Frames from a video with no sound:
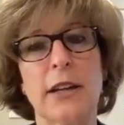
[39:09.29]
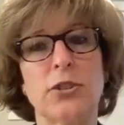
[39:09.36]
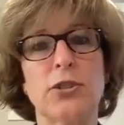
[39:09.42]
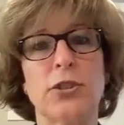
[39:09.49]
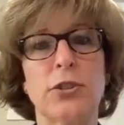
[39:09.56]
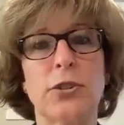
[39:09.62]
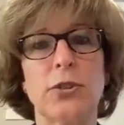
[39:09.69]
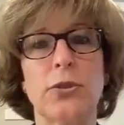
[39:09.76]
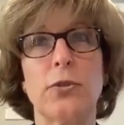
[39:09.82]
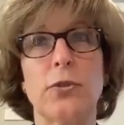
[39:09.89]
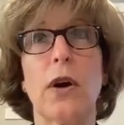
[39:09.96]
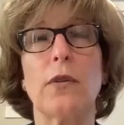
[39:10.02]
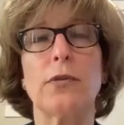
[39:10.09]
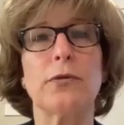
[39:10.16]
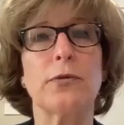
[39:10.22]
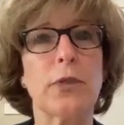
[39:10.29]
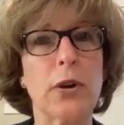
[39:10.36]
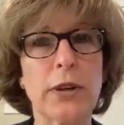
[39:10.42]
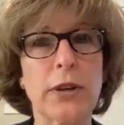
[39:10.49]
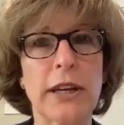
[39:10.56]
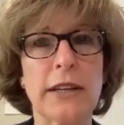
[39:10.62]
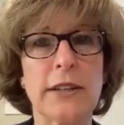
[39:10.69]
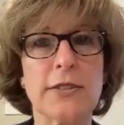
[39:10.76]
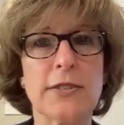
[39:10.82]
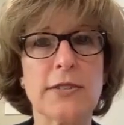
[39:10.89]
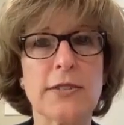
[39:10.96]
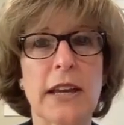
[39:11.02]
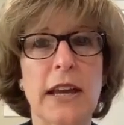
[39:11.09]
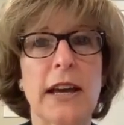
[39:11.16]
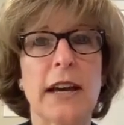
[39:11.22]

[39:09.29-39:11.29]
to focus